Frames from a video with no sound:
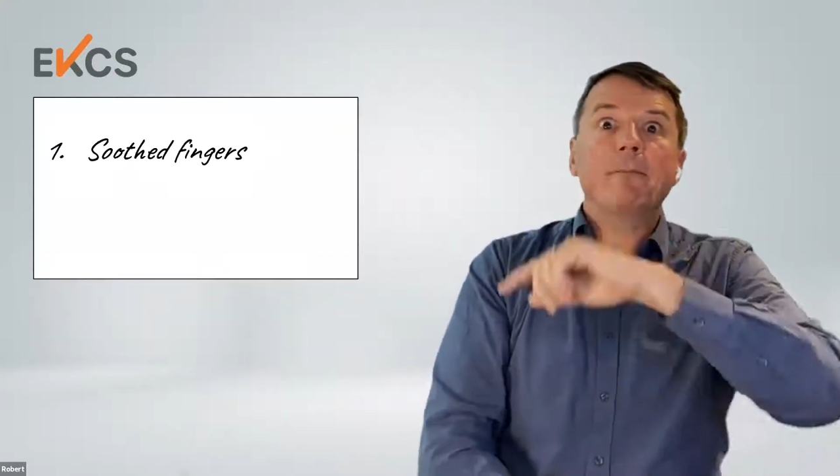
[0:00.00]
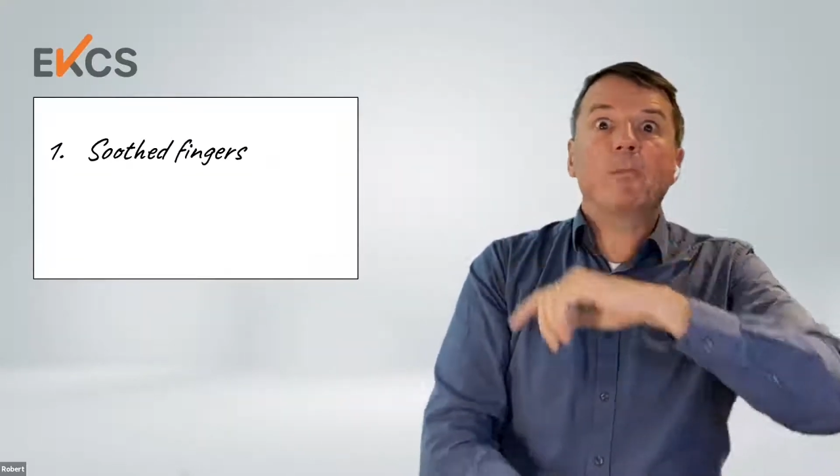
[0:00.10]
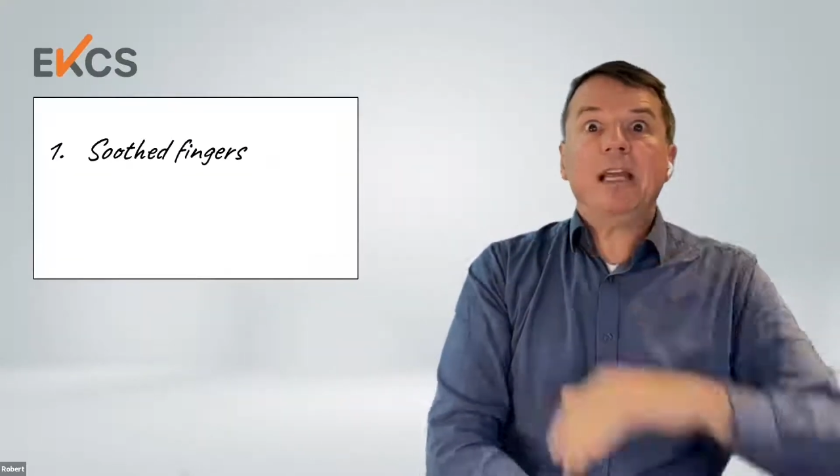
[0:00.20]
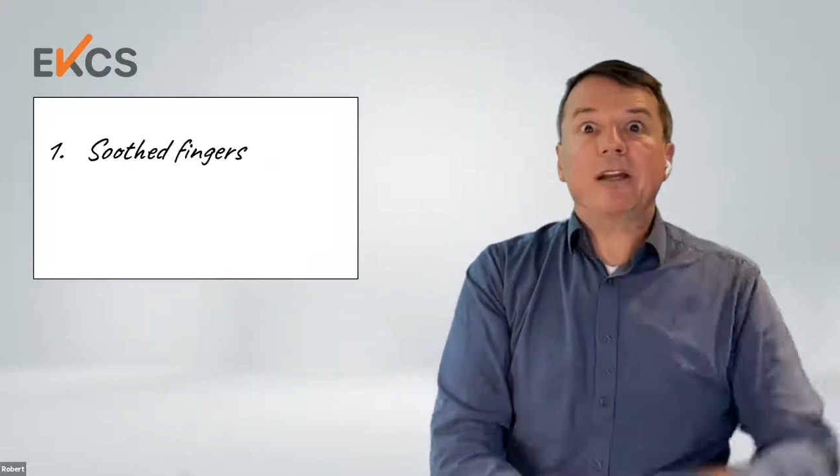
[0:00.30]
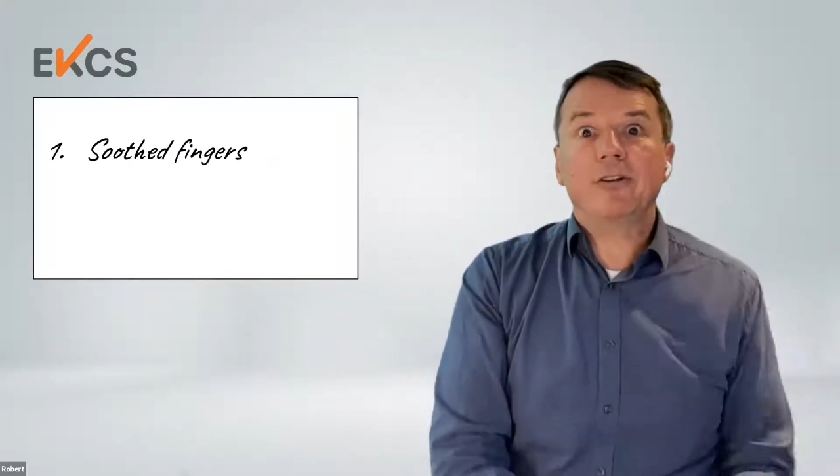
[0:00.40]
we
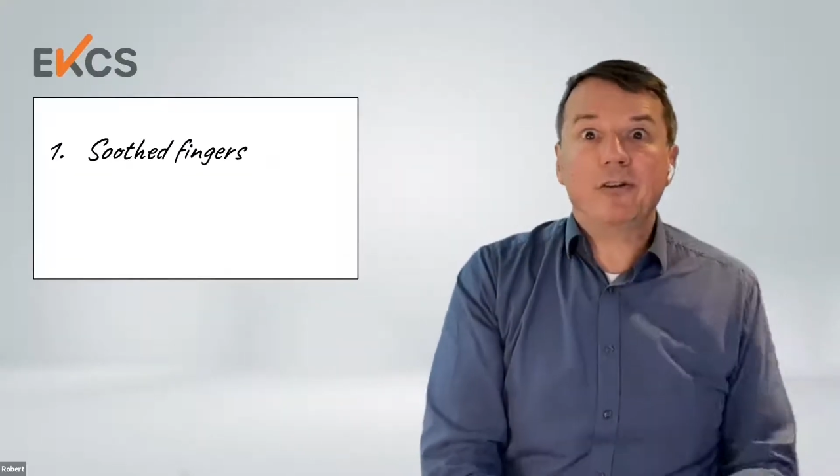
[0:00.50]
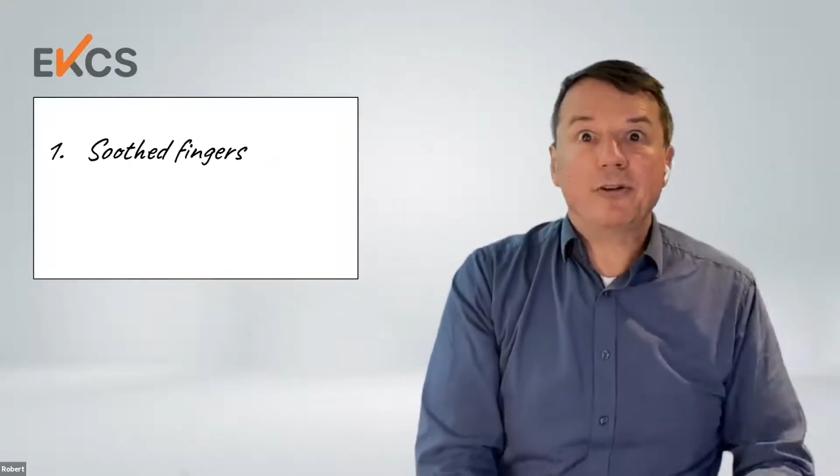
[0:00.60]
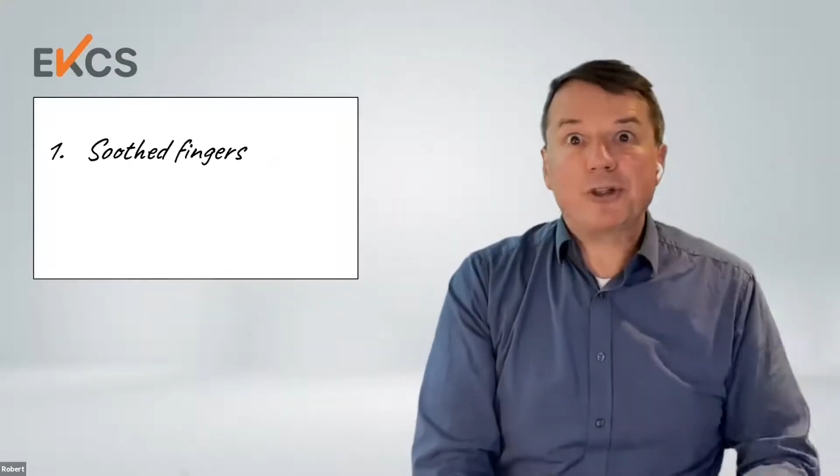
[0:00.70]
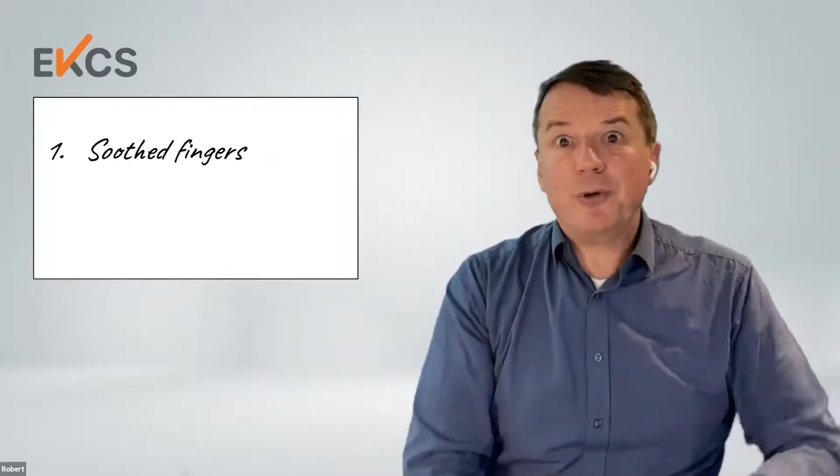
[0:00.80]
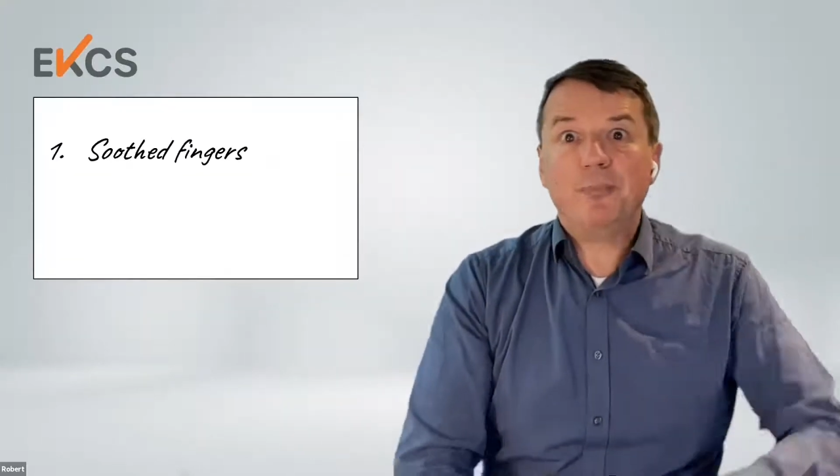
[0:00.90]
can do the
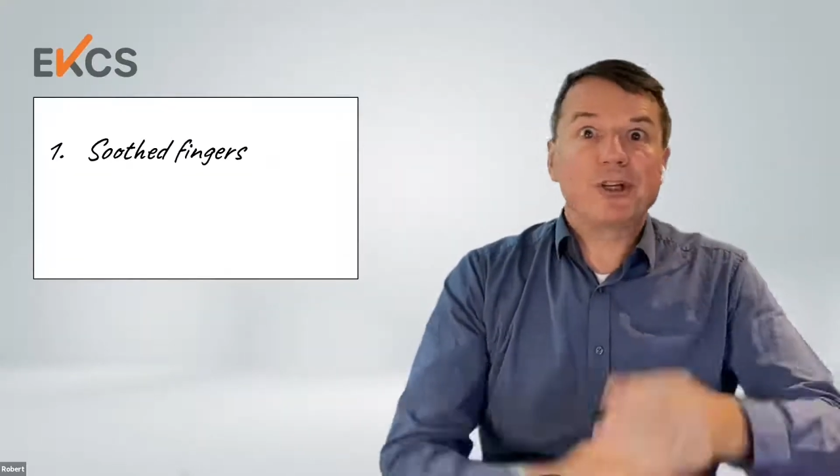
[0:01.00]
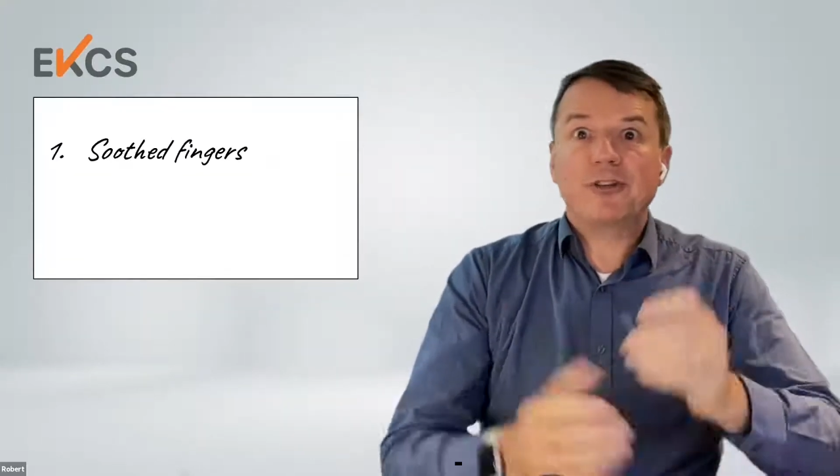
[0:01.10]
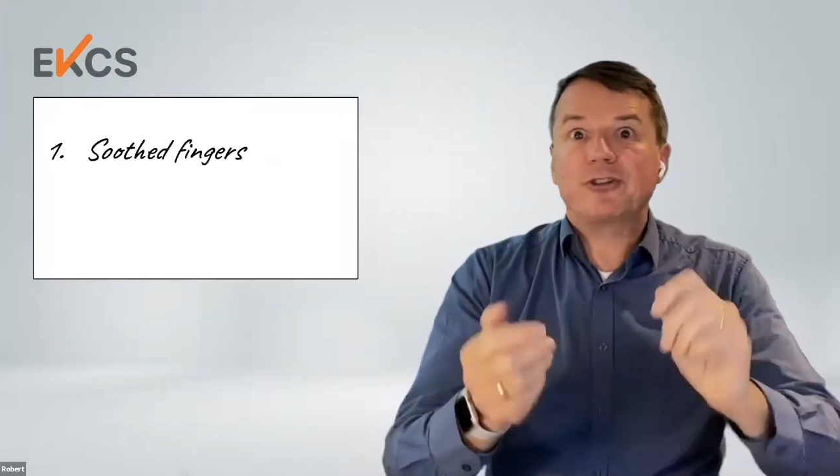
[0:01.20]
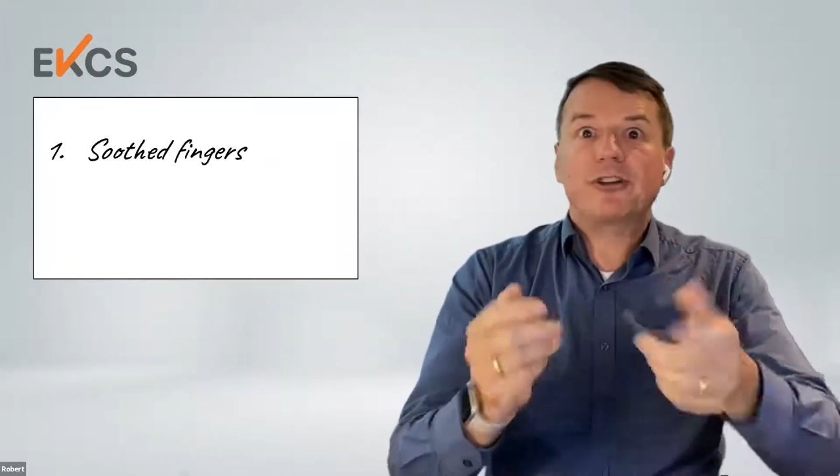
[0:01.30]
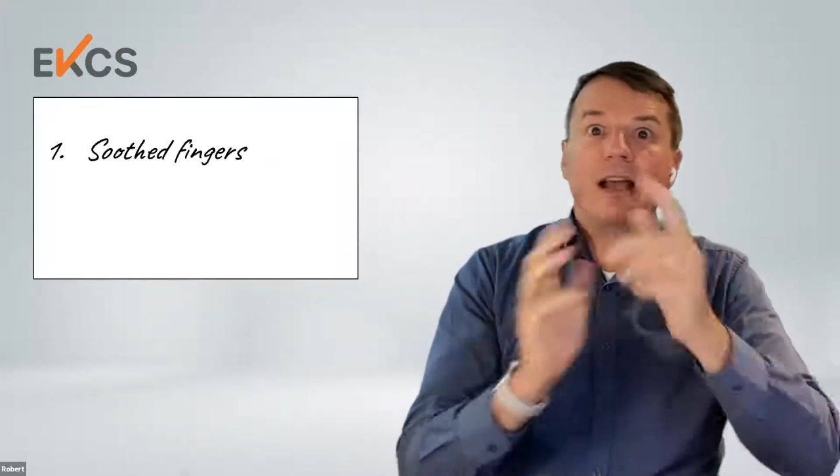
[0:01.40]
job, just
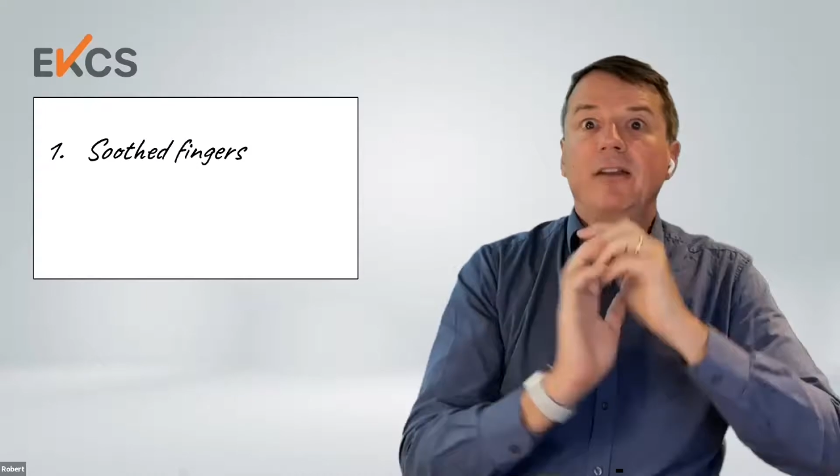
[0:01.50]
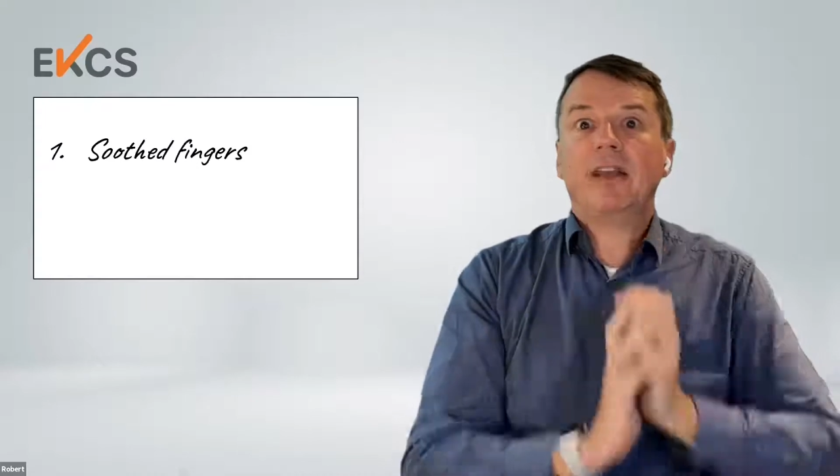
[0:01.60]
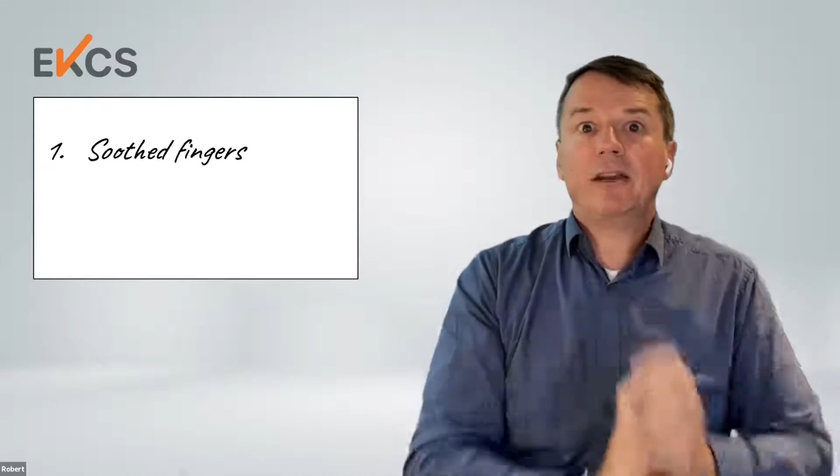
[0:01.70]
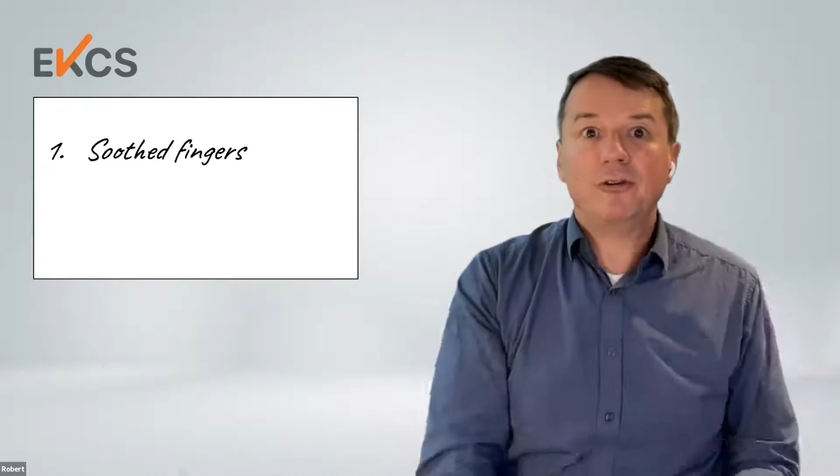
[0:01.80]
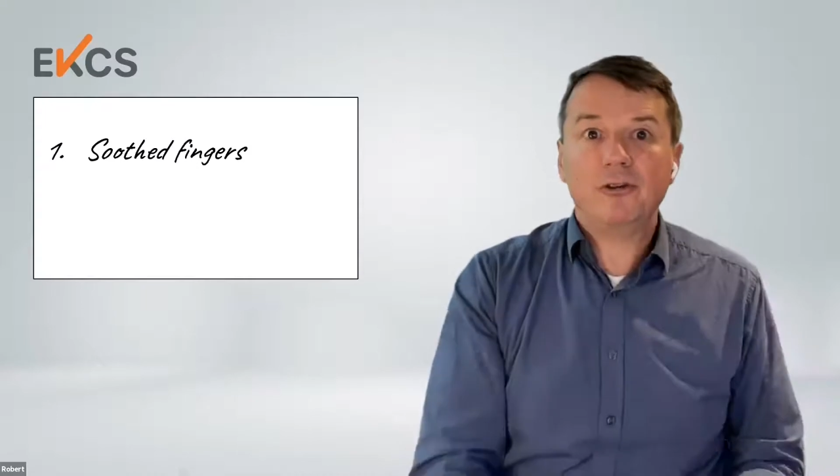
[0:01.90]
tell us how
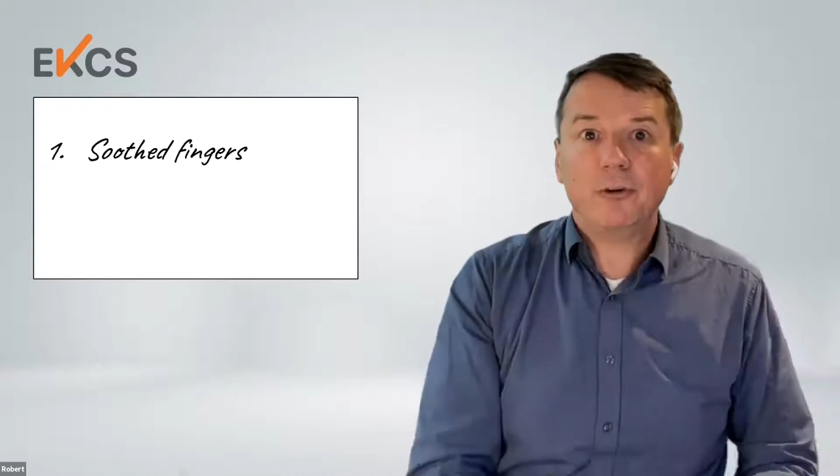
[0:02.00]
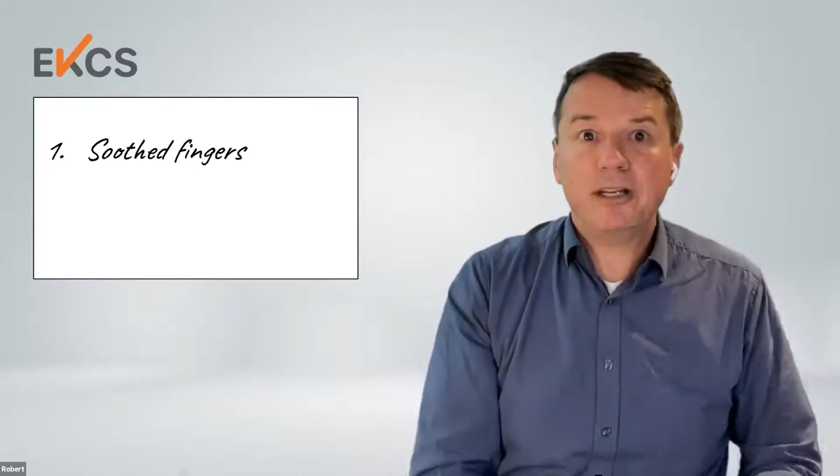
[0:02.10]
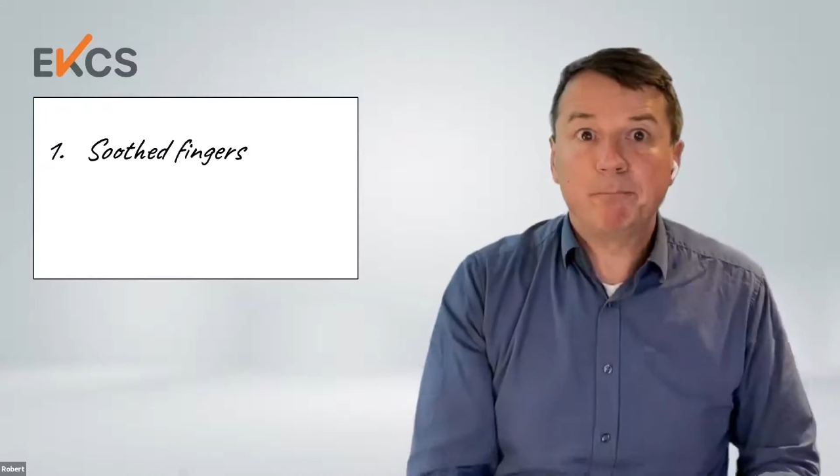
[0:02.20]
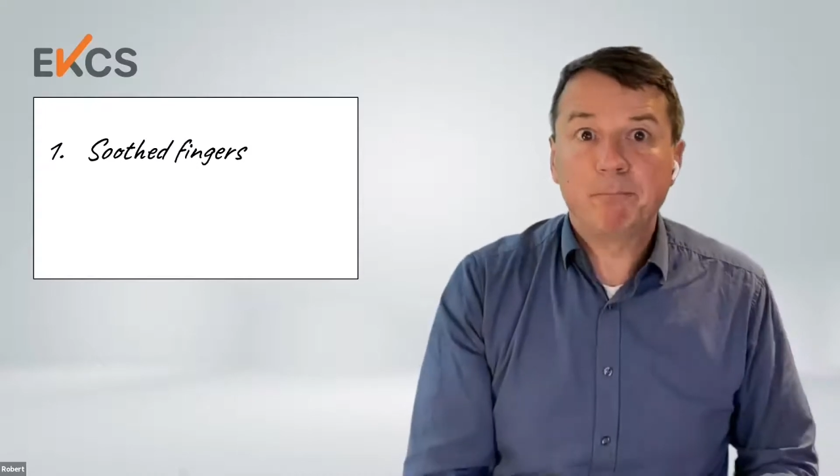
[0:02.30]
to do it.